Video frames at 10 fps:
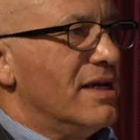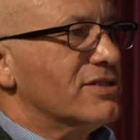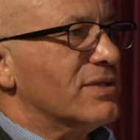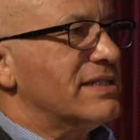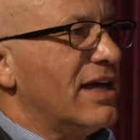
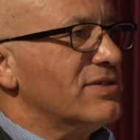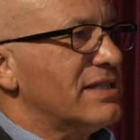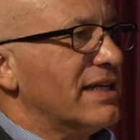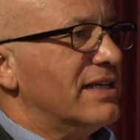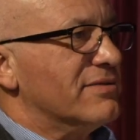So it sounds
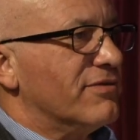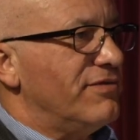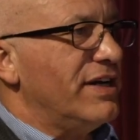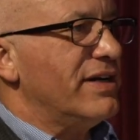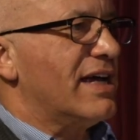like a
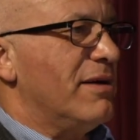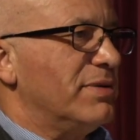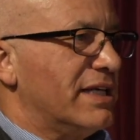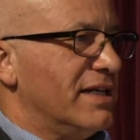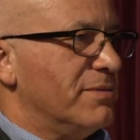very
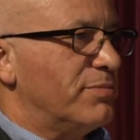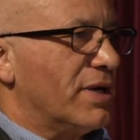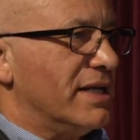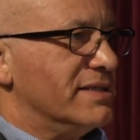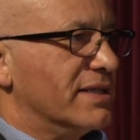complicated
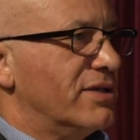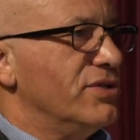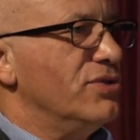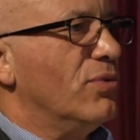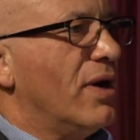project.
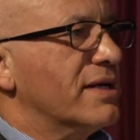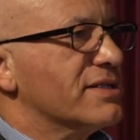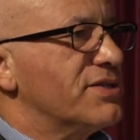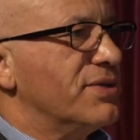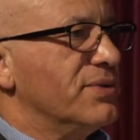Could you walk
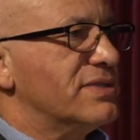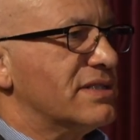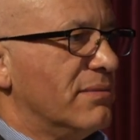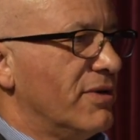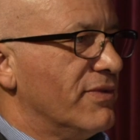us through
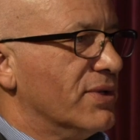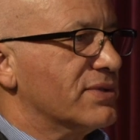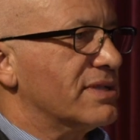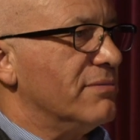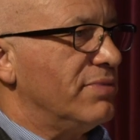some of
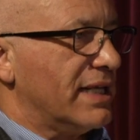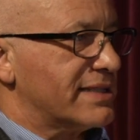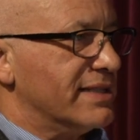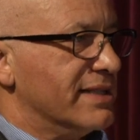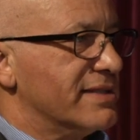those
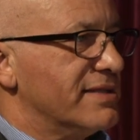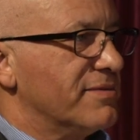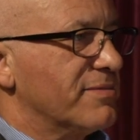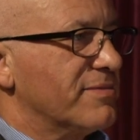complexities?